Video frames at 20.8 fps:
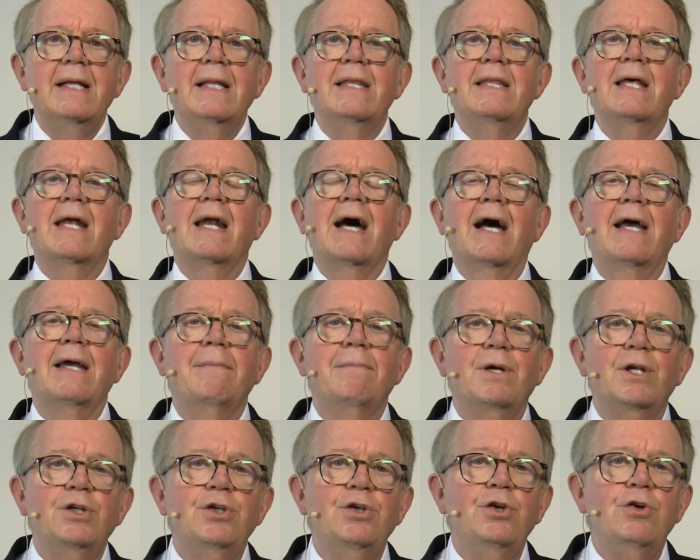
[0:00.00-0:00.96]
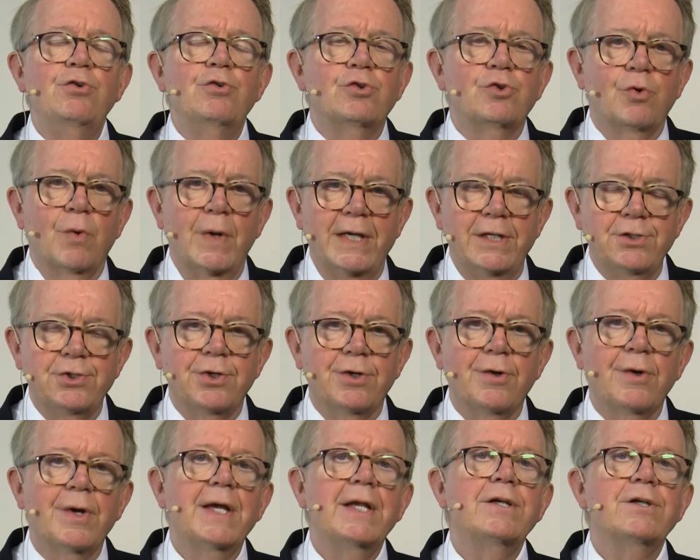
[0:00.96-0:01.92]
that I am a new
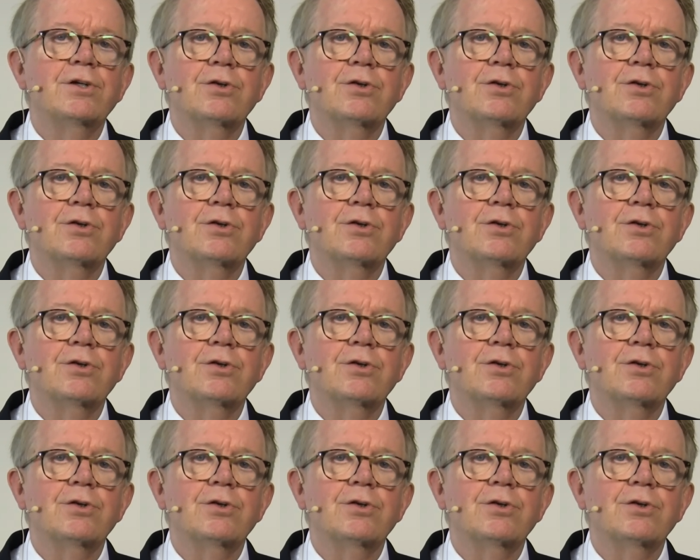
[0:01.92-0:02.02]
creature in